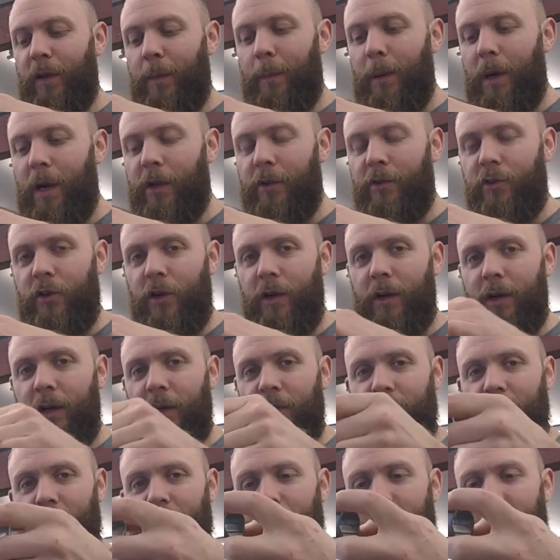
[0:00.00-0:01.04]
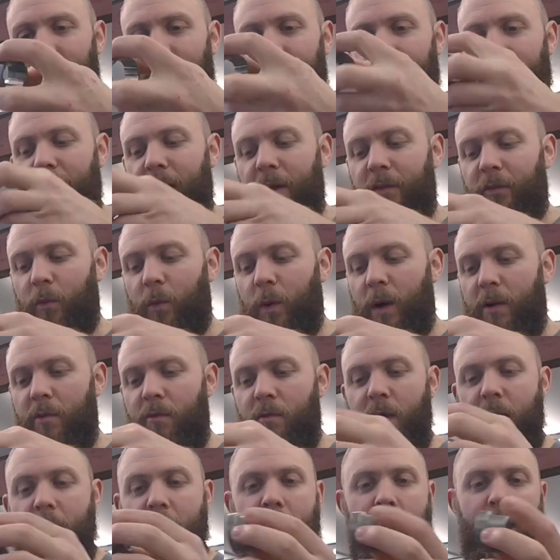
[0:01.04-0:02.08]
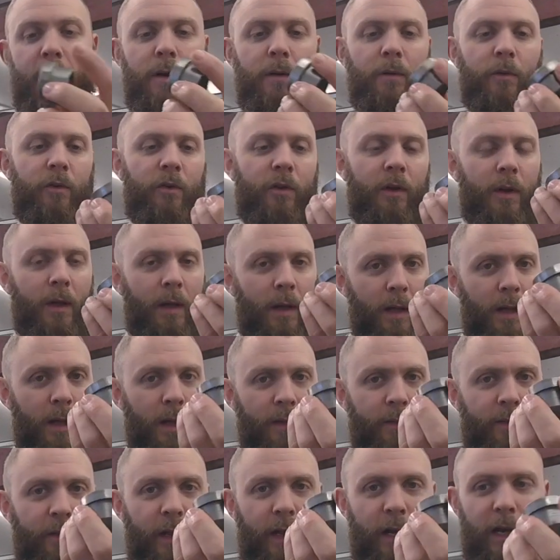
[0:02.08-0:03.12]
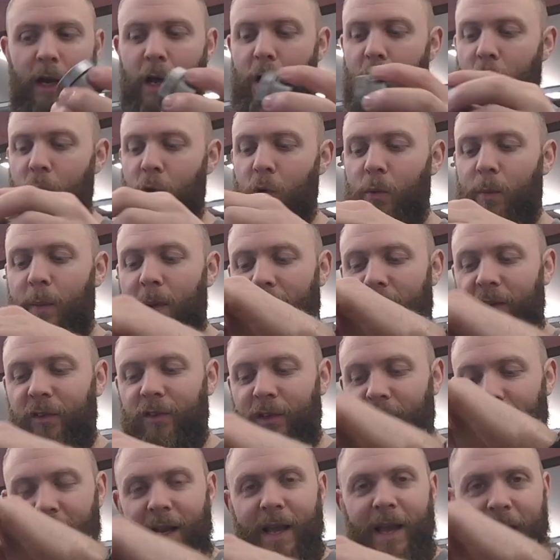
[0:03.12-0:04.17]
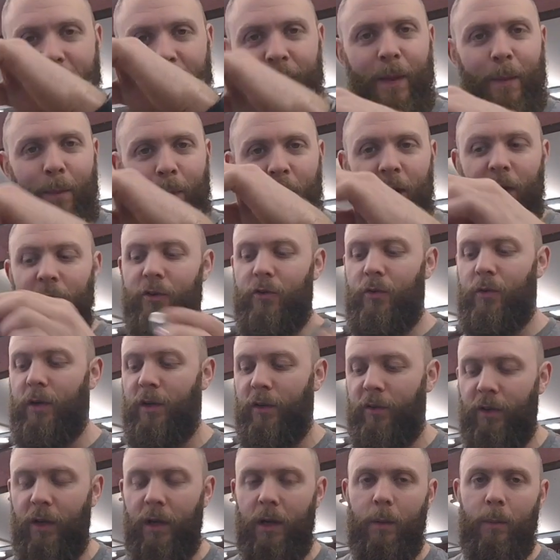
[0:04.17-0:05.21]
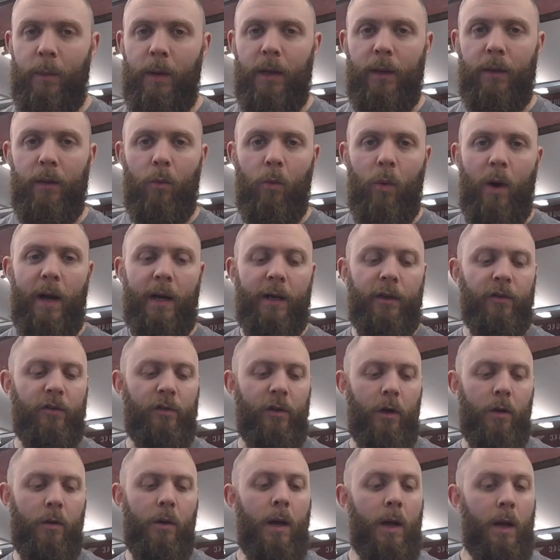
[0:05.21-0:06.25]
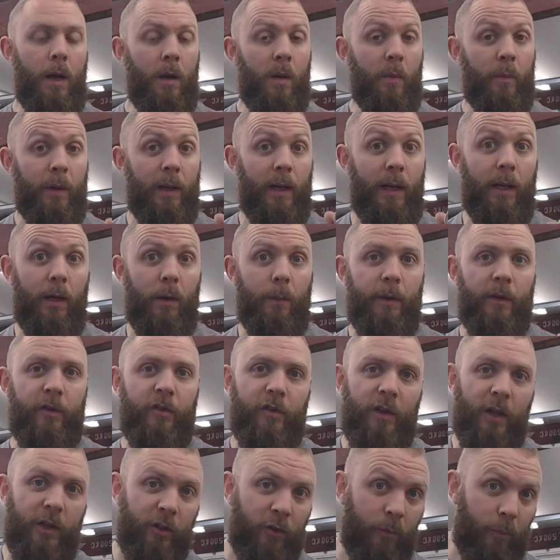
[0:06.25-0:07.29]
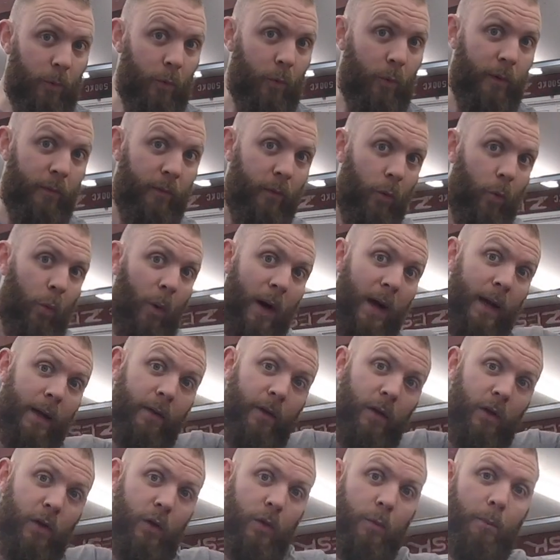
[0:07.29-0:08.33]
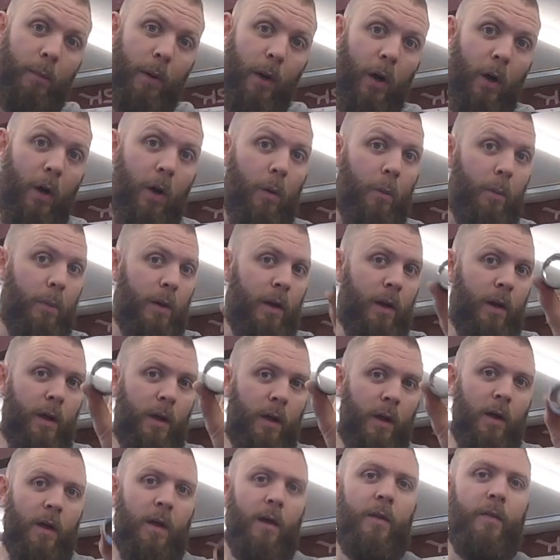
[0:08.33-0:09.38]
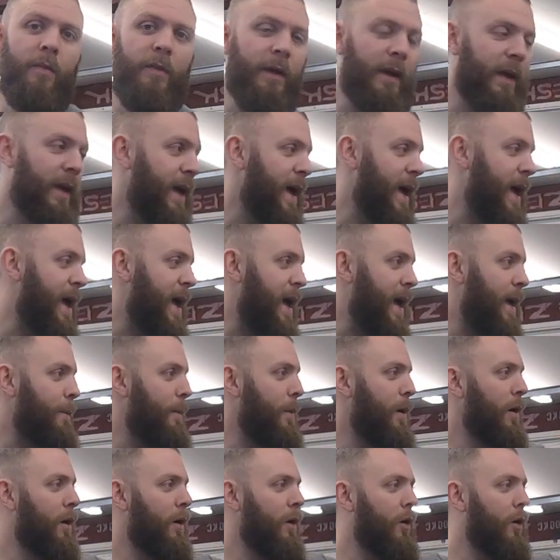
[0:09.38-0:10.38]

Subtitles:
the plunger, because if you get it the other way round, the lobe is going to hit the plunger and it's going to be in the way. So be a little bit sensible with the way that you pop the cam